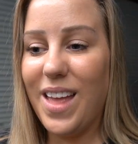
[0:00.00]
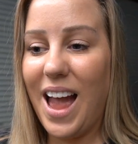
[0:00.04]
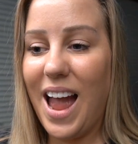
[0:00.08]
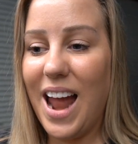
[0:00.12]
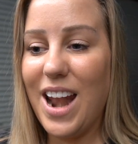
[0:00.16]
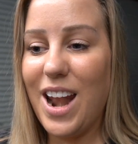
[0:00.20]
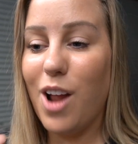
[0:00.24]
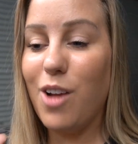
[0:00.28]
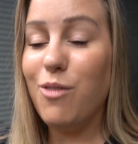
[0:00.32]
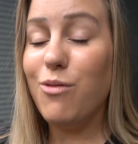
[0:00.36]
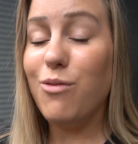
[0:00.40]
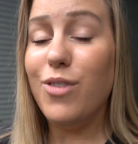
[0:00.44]

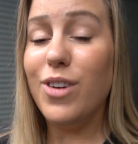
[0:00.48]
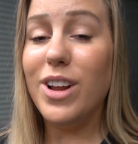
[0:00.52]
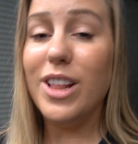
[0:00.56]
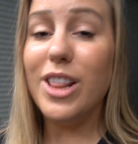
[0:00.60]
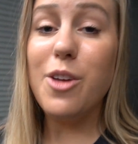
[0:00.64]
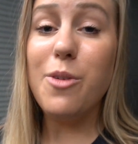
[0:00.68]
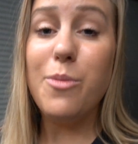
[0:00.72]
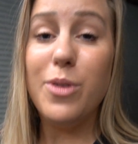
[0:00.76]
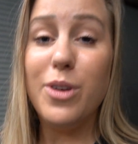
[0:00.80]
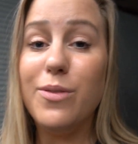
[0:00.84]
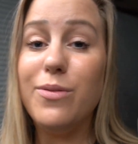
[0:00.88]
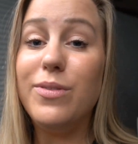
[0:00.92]
And I
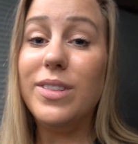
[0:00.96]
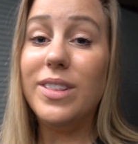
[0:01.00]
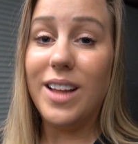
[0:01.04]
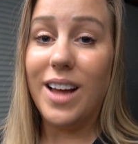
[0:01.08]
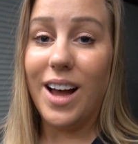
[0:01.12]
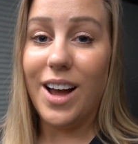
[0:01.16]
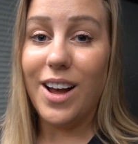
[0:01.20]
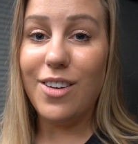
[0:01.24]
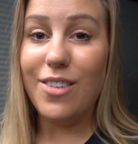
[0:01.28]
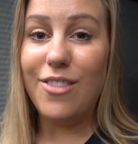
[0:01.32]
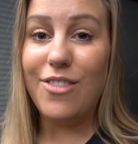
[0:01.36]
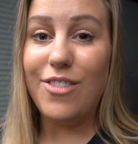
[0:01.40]
really would have
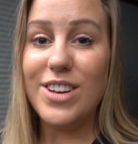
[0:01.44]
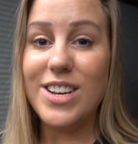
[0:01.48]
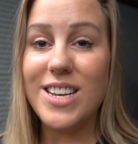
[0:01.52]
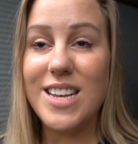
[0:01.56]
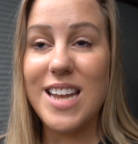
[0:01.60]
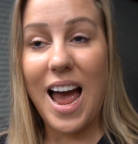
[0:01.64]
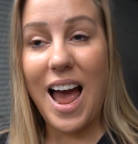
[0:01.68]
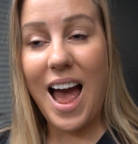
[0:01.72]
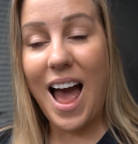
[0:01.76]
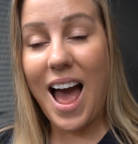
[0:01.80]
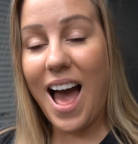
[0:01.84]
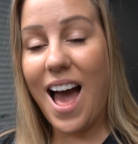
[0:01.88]
loved to
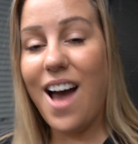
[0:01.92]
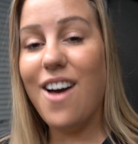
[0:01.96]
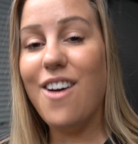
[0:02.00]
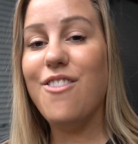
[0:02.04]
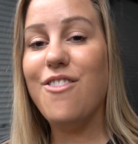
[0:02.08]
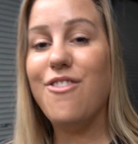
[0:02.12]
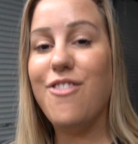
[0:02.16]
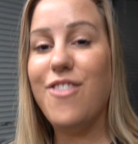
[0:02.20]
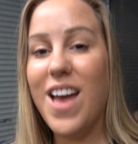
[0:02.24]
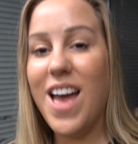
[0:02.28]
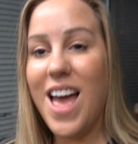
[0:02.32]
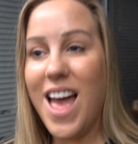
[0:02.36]

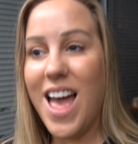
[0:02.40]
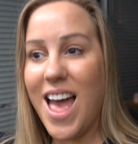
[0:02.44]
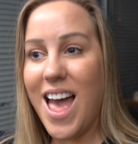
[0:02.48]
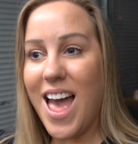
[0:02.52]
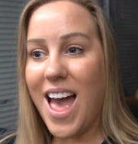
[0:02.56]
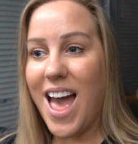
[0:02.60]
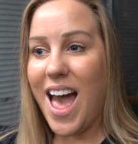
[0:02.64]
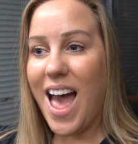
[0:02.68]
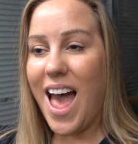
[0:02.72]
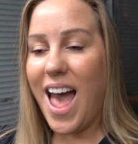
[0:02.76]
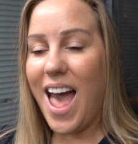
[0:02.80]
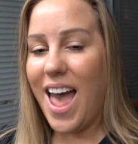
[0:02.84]
have
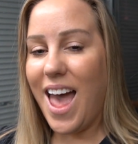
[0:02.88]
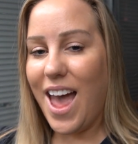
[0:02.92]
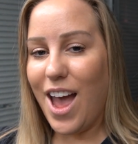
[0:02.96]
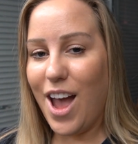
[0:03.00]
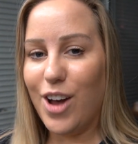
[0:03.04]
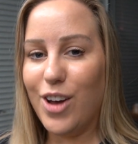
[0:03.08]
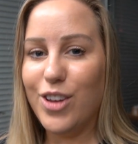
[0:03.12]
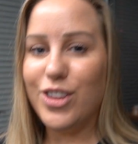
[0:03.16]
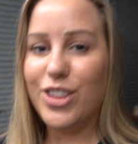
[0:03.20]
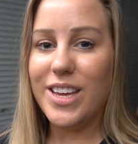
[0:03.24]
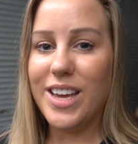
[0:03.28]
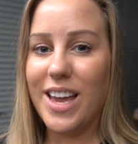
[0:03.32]
a
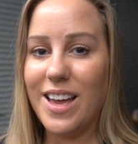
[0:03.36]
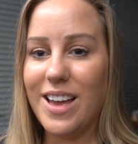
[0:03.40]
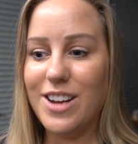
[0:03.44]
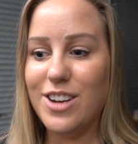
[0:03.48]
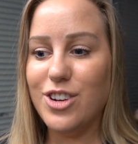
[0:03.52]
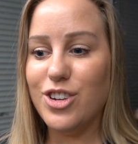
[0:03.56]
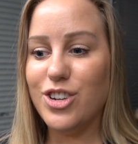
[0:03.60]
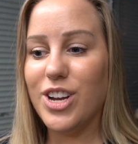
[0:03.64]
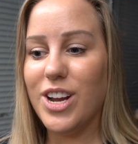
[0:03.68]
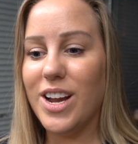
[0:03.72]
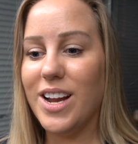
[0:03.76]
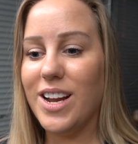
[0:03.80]
healthy
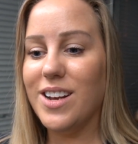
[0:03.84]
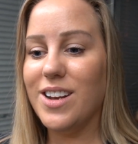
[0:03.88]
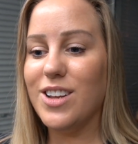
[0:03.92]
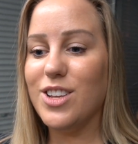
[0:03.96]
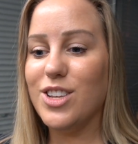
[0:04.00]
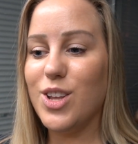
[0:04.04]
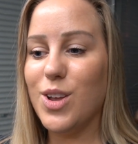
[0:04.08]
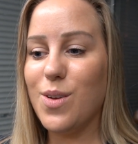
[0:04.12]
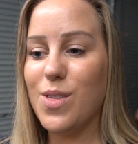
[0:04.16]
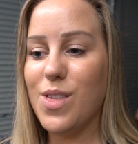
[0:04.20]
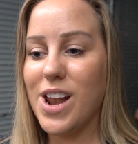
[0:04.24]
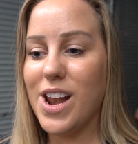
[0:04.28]
engine
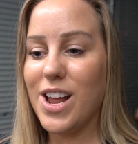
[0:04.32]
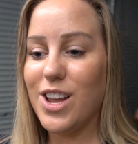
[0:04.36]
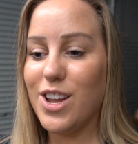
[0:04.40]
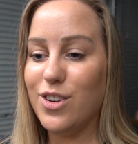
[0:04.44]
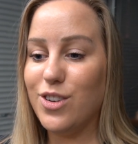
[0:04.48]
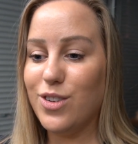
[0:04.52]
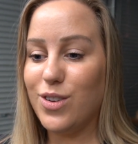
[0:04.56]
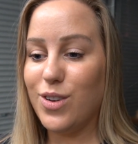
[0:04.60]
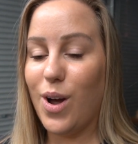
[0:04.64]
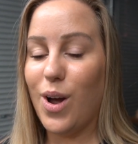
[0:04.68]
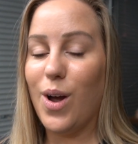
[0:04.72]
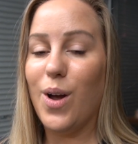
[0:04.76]
so that I
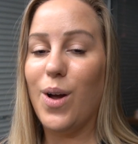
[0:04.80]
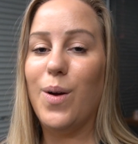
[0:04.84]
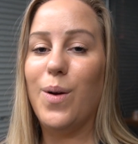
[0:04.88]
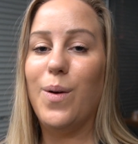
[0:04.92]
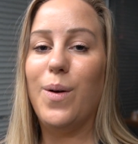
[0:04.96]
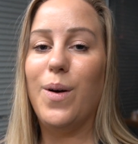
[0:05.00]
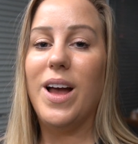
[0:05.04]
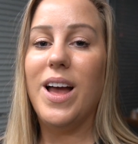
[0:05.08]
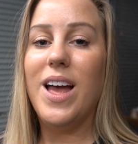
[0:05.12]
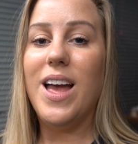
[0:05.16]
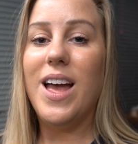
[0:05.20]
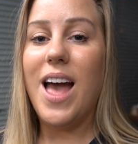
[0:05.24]
could
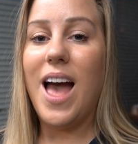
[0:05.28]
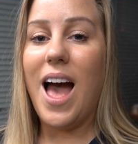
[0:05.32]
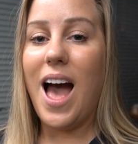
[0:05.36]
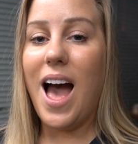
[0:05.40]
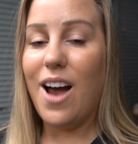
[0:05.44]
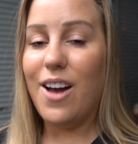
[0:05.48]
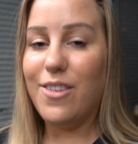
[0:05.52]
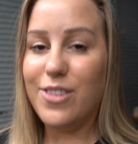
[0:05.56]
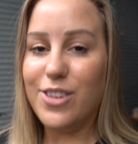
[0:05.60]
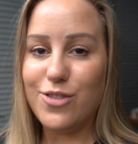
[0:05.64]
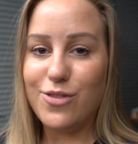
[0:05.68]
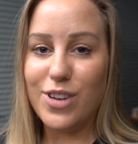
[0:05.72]
go
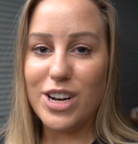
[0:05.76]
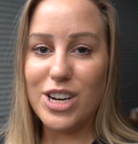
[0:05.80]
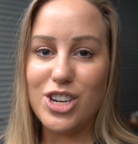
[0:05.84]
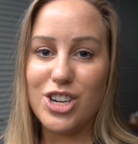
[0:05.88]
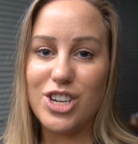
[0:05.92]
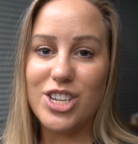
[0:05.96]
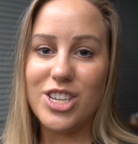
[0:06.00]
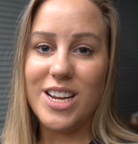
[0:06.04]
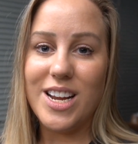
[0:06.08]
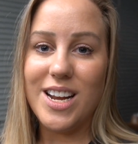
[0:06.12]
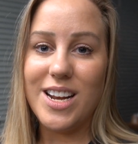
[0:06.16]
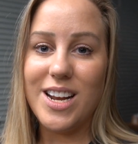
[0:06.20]
have it
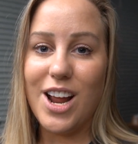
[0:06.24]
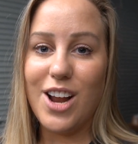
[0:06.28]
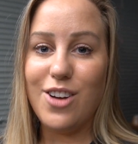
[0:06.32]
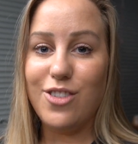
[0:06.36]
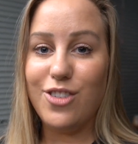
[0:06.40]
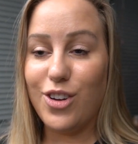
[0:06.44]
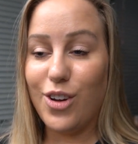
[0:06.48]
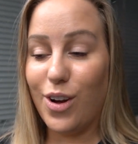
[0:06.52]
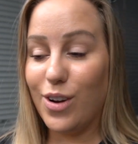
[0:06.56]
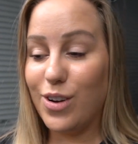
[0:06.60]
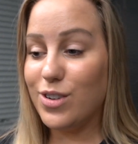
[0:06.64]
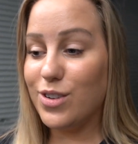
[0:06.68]
registered
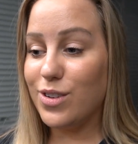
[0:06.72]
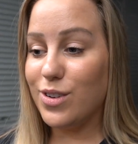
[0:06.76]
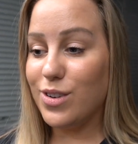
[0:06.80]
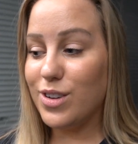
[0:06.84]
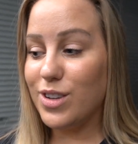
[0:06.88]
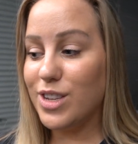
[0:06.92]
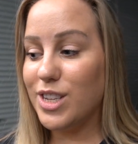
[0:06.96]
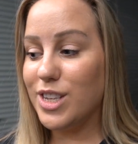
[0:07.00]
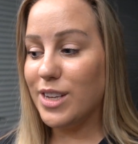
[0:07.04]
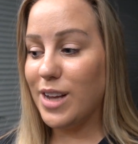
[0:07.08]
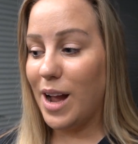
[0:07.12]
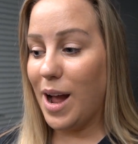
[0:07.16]
and go do
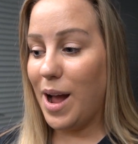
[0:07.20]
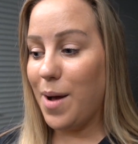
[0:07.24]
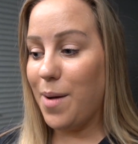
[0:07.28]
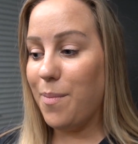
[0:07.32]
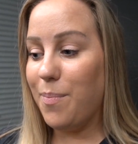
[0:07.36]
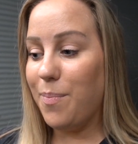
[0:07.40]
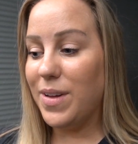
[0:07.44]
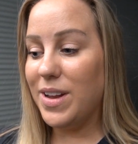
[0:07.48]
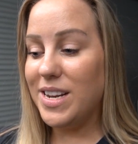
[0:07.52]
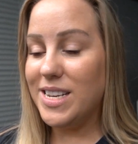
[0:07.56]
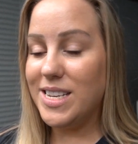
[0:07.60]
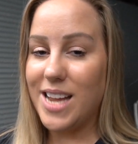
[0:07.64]

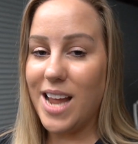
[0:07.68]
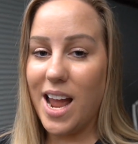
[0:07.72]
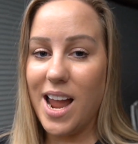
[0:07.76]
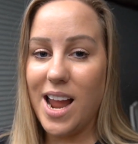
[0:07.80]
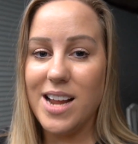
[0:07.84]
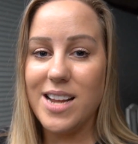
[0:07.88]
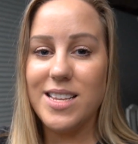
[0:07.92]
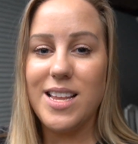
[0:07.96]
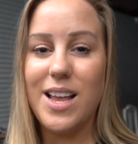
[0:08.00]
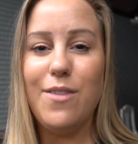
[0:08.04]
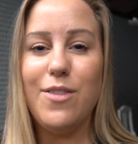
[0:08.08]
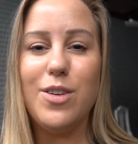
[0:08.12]
some
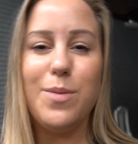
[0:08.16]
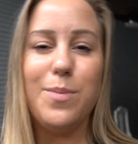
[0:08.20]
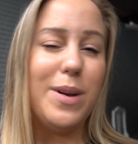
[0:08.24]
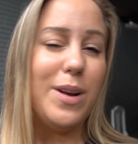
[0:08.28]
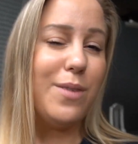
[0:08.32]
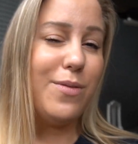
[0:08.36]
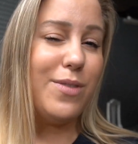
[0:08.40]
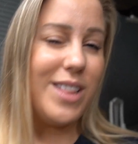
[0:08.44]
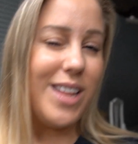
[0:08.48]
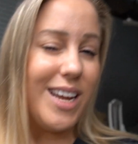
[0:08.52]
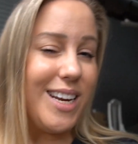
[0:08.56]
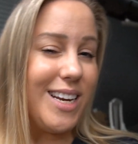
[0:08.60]
days, have it a bit
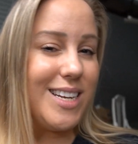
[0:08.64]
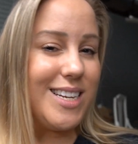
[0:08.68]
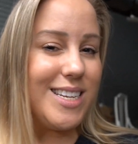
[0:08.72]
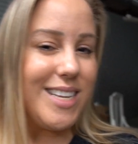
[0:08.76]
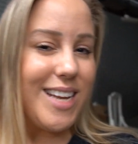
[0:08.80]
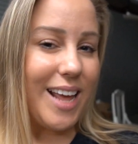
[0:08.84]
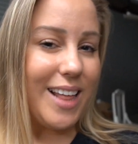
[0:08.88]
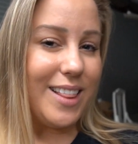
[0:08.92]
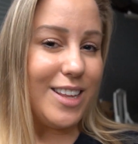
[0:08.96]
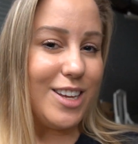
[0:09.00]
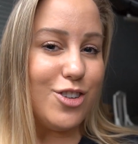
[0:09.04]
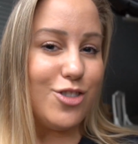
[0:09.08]
of like a
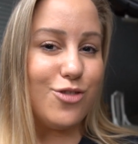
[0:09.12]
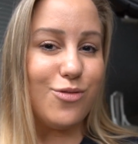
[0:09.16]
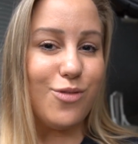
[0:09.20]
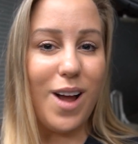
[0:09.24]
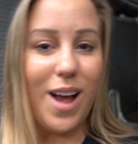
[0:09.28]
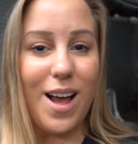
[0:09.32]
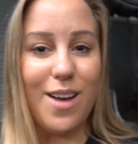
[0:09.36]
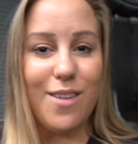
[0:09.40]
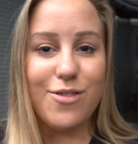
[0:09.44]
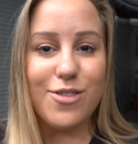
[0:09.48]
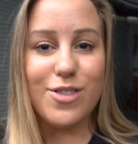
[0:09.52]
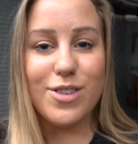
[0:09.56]
daily
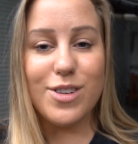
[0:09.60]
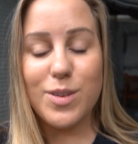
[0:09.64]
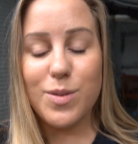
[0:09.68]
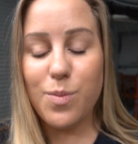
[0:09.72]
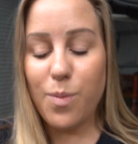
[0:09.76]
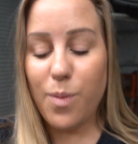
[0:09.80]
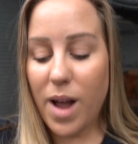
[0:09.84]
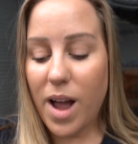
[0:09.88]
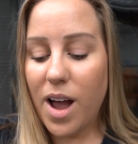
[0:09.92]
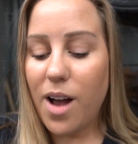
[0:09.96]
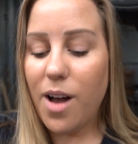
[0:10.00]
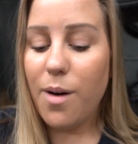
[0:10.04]
driver as
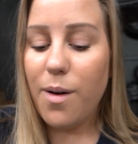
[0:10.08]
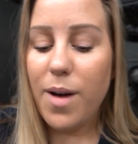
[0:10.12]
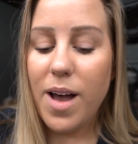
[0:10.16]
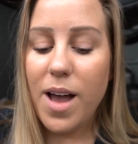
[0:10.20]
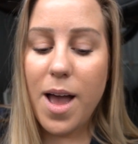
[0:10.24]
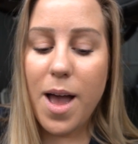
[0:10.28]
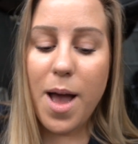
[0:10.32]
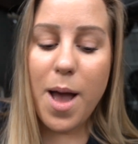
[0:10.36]
well.